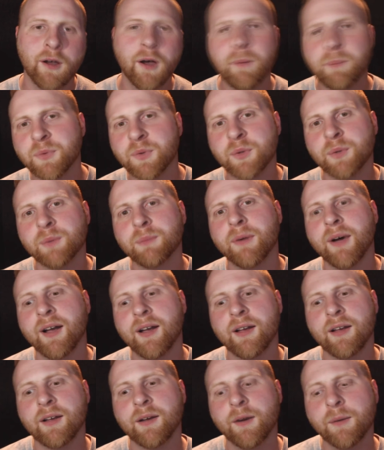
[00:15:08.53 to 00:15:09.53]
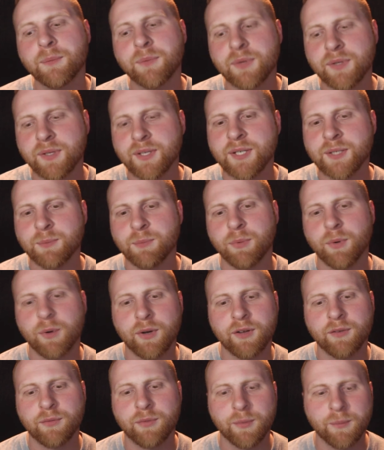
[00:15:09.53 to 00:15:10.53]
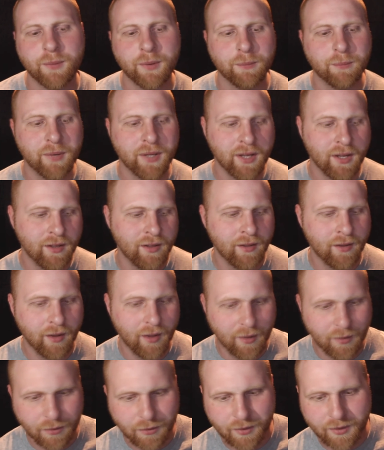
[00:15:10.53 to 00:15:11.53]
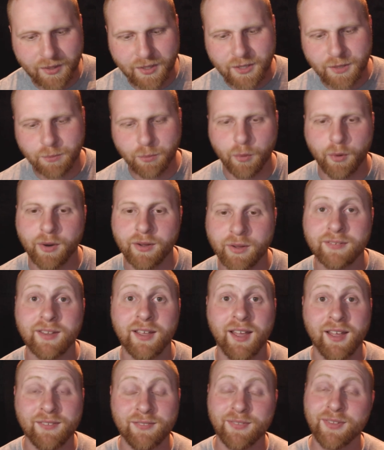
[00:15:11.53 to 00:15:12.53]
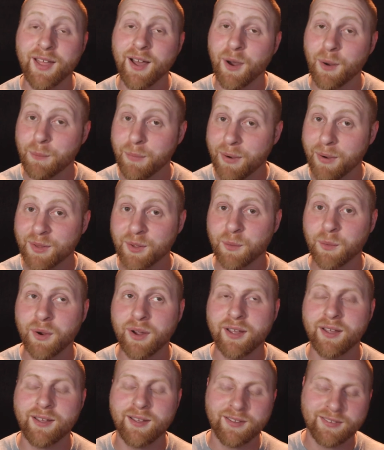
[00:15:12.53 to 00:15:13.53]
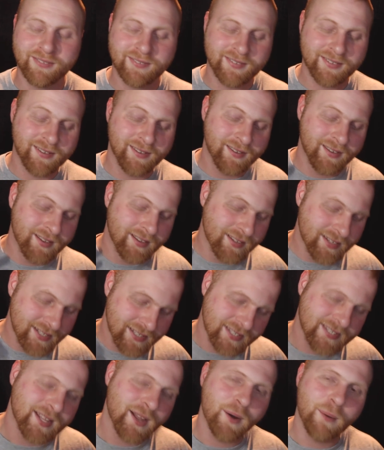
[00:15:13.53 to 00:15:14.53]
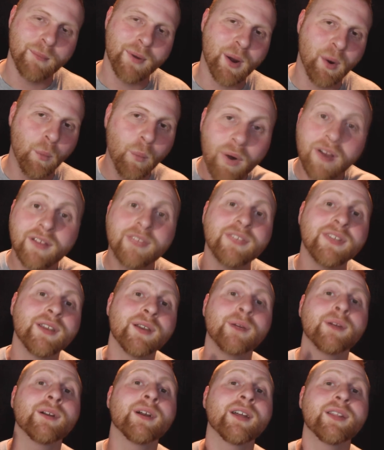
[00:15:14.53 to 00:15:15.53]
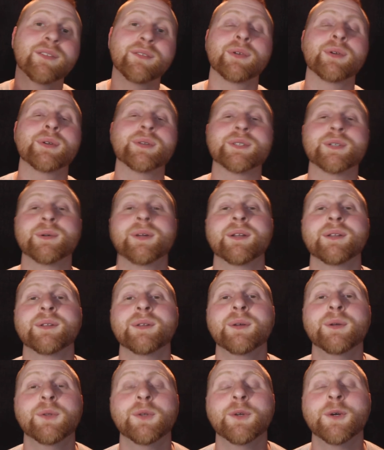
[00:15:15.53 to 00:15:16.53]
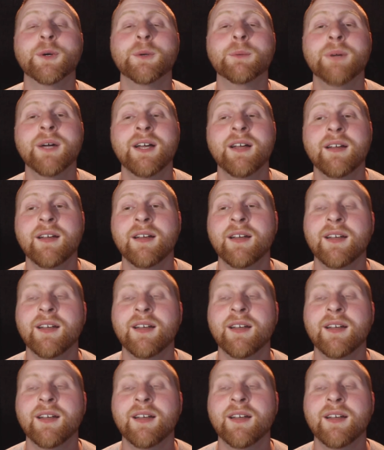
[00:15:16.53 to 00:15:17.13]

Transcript: up to this point, from the beginning and to this point, and now, by the way, it's now my 1 year anniversary on YouTube.